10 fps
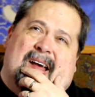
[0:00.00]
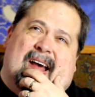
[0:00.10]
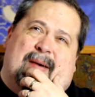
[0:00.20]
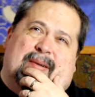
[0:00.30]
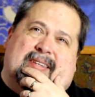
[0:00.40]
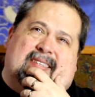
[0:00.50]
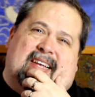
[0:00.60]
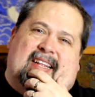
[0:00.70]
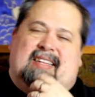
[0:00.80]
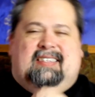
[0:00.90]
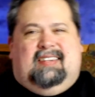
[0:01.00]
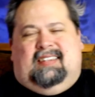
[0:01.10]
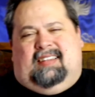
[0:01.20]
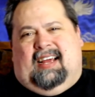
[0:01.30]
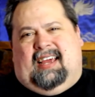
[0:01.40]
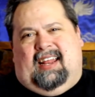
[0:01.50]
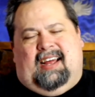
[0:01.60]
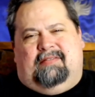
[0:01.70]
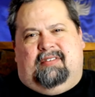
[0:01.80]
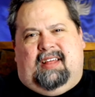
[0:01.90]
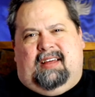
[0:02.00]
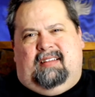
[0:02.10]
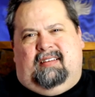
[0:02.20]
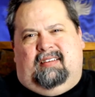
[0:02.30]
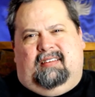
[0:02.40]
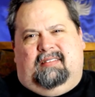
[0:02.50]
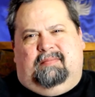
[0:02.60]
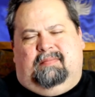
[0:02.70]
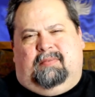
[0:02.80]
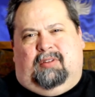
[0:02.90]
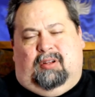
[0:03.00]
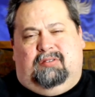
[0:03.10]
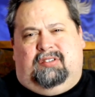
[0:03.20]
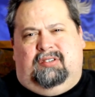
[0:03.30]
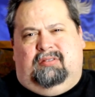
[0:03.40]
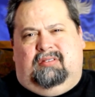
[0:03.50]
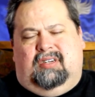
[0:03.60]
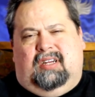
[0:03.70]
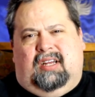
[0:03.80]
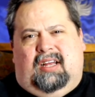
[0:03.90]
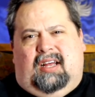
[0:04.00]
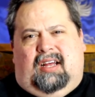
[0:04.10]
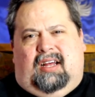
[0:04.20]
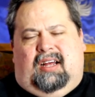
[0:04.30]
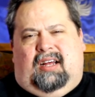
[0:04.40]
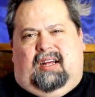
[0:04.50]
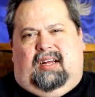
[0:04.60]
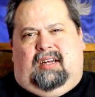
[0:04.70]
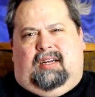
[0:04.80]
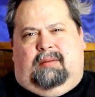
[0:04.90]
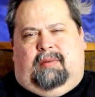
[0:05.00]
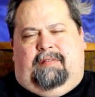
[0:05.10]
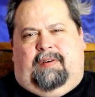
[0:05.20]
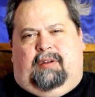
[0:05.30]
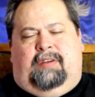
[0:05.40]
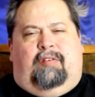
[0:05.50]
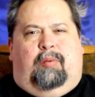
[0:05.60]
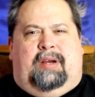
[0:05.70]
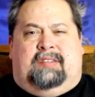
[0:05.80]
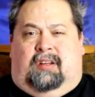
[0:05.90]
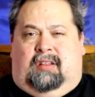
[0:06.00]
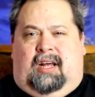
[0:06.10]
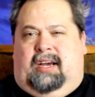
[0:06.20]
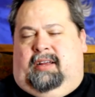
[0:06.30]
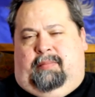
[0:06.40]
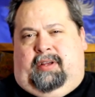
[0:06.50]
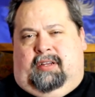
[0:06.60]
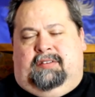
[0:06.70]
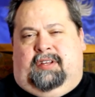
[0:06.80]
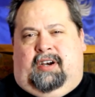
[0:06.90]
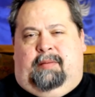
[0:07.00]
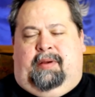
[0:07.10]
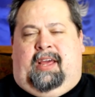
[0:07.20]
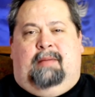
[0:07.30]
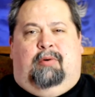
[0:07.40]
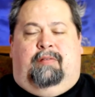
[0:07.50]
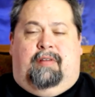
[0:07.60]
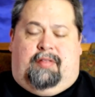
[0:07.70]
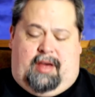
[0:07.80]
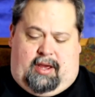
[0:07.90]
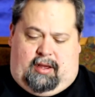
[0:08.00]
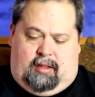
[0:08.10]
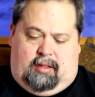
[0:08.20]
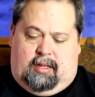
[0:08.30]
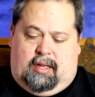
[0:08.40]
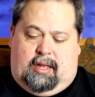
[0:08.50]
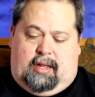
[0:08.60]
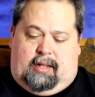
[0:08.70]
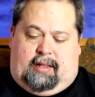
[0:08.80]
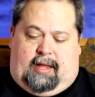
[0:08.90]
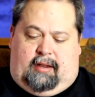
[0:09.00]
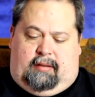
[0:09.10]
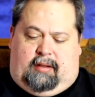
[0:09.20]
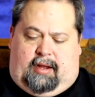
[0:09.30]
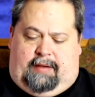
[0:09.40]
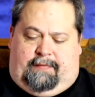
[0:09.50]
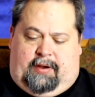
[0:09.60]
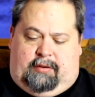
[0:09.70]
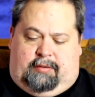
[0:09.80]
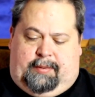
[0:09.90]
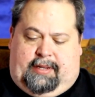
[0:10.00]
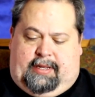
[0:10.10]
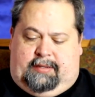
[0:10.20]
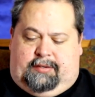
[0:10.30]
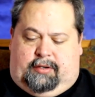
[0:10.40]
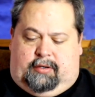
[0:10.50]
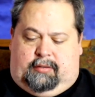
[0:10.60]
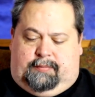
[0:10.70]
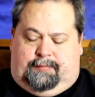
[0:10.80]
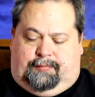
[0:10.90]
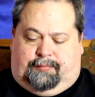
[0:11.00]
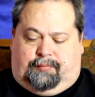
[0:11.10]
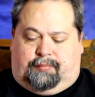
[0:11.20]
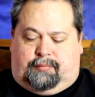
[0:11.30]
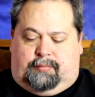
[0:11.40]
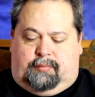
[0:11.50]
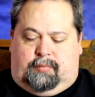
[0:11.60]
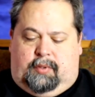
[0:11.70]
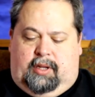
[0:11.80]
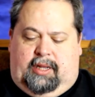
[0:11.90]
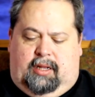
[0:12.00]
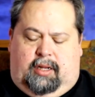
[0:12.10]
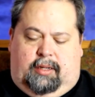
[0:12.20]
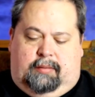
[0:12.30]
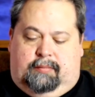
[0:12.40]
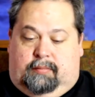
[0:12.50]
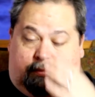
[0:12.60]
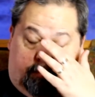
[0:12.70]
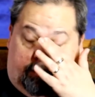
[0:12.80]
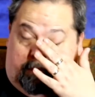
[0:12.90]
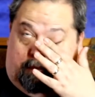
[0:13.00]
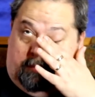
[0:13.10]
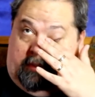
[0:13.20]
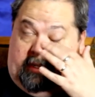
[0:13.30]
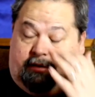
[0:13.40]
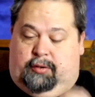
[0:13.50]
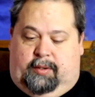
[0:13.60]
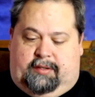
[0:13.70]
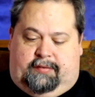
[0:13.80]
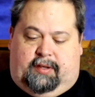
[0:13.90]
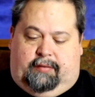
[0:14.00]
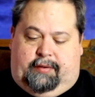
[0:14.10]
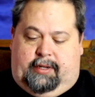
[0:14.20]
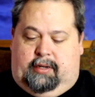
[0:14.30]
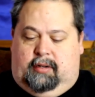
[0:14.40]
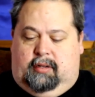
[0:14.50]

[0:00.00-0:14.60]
I want to say at least a decade after that, close to. Um, I found different ways online because the internet became more of a thing that I found to be easier. Um, easier ways of solving it.